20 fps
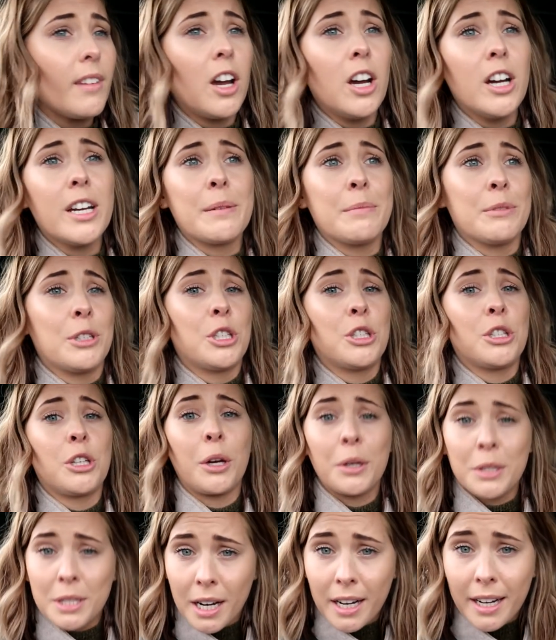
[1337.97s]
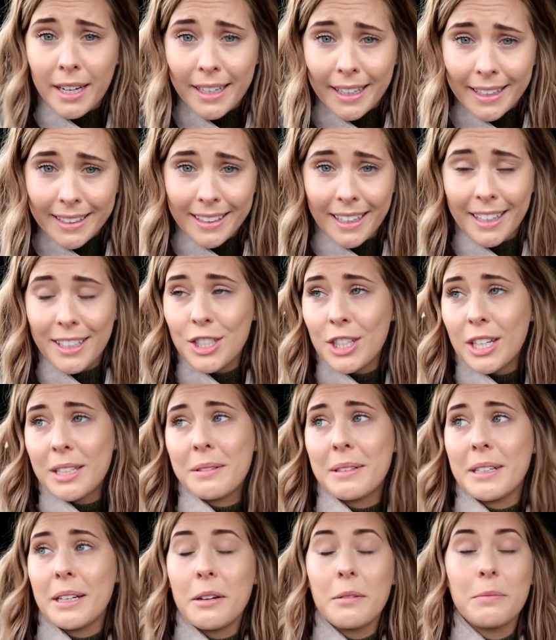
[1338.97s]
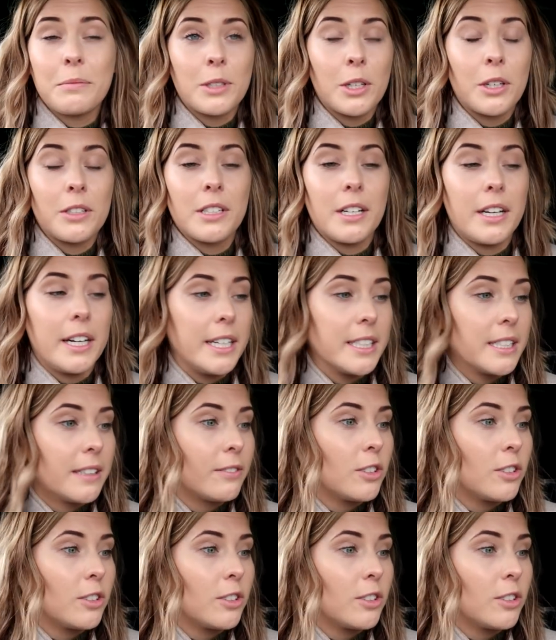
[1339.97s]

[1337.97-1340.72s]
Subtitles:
I am so tired, like genuinely, I'm so tired.